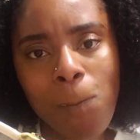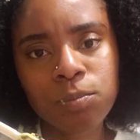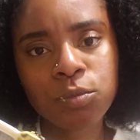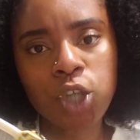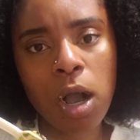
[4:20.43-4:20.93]

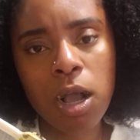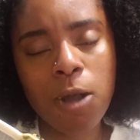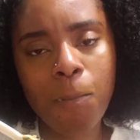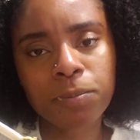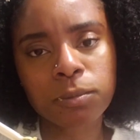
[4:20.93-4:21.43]
I'm trying to
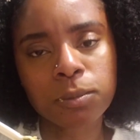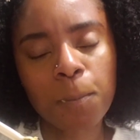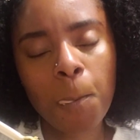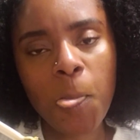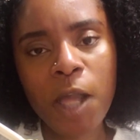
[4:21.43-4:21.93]
eat.
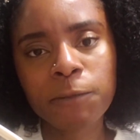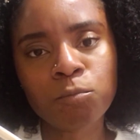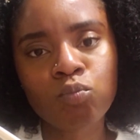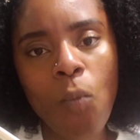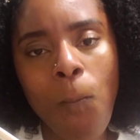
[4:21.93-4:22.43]

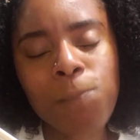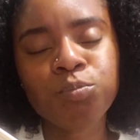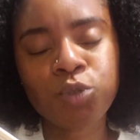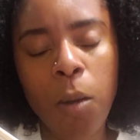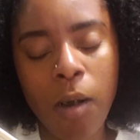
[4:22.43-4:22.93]

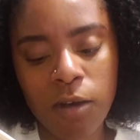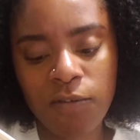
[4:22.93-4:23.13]
I'm making